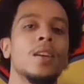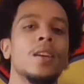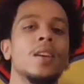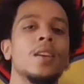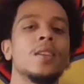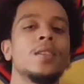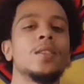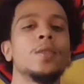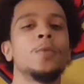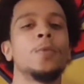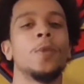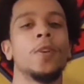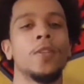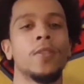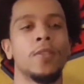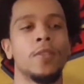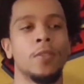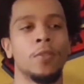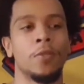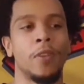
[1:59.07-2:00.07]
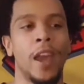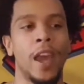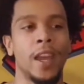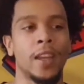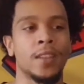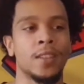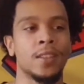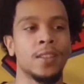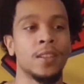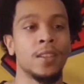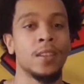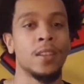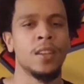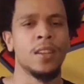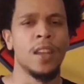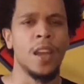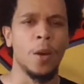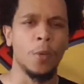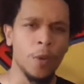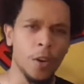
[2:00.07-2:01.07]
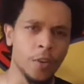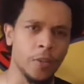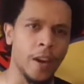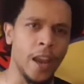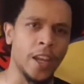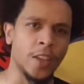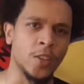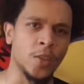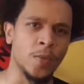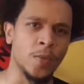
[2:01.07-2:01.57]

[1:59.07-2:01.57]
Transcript: Is It Worth the Racks? Now what racks